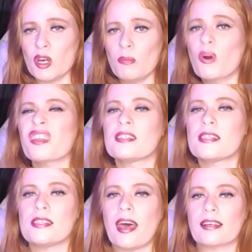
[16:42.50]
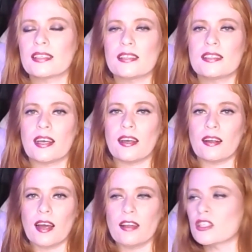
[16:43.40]
I'm no more than sex. That's
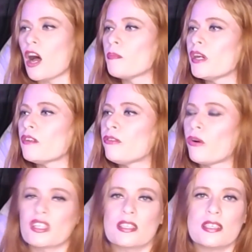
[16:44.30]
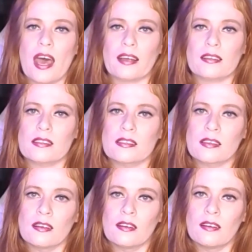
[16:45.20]
it. That's all I'm good for is
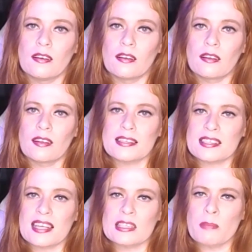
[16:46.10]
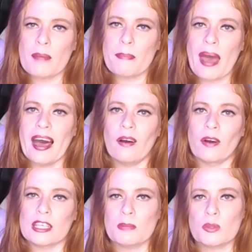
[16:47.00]
sex. That's my
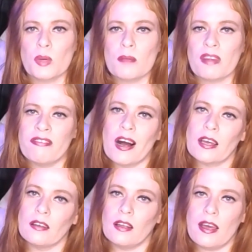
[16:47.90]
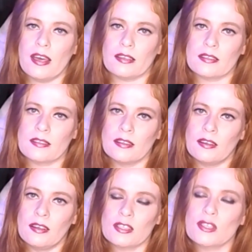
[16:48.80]
power. It's between my fucking legs.
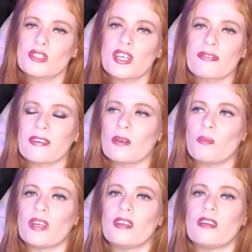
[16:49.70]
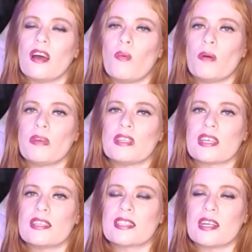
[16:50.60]
It's no different than when a woman
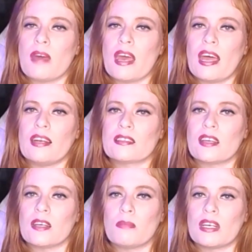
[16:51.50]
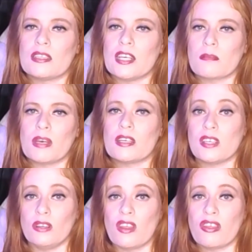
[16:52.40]
says that a man is nothing but a dick because
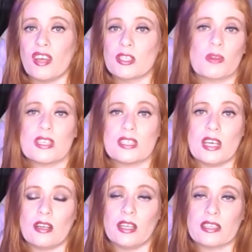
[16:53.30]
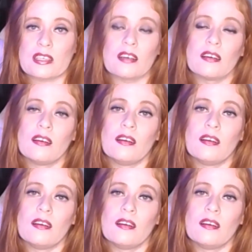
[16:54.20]
he only thinks with his dick, Alyssa.